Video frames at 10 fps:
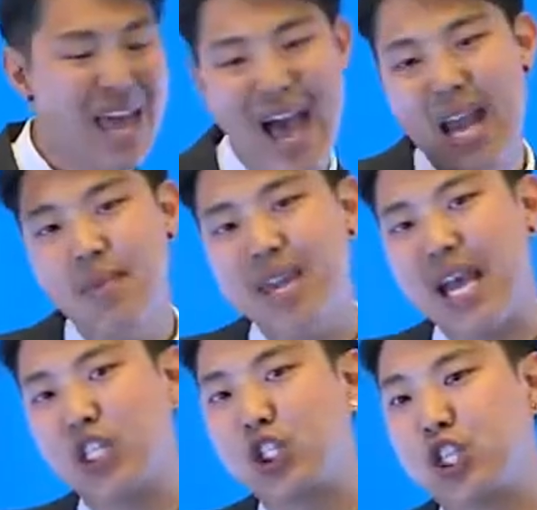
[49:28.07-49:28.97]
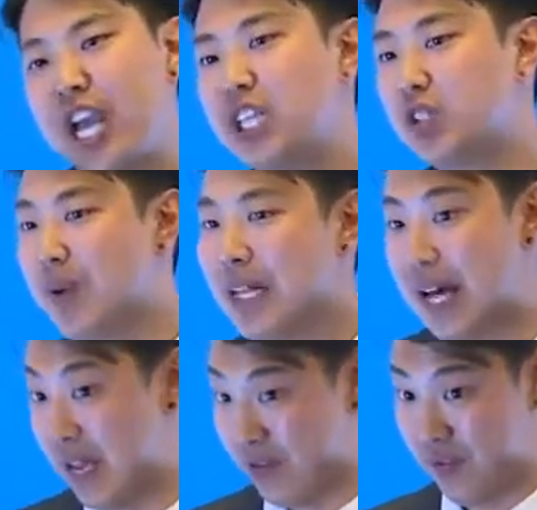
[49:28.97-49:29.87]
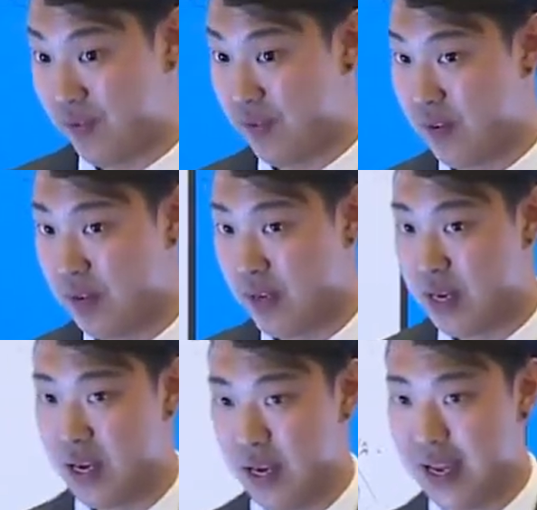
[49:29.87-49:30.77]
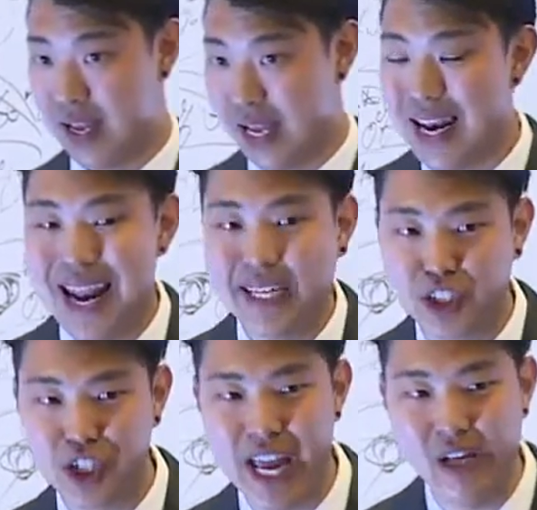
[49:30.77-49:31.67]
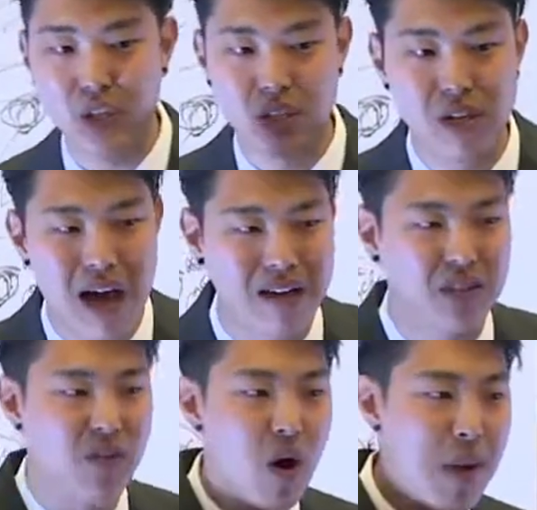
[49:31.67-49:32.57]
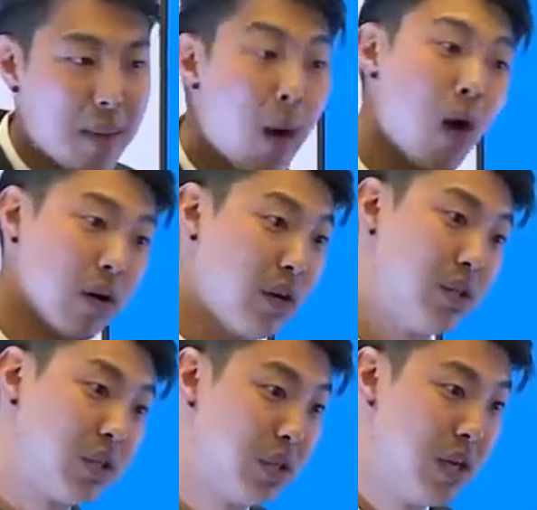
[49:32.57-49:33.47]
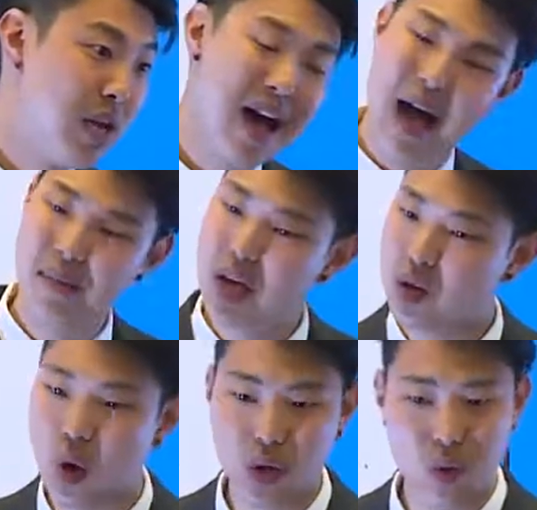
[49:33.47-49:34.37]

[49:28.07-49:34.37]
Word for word: Atomy has changed my life. And it has changed the lives of all my partners. I'm not the only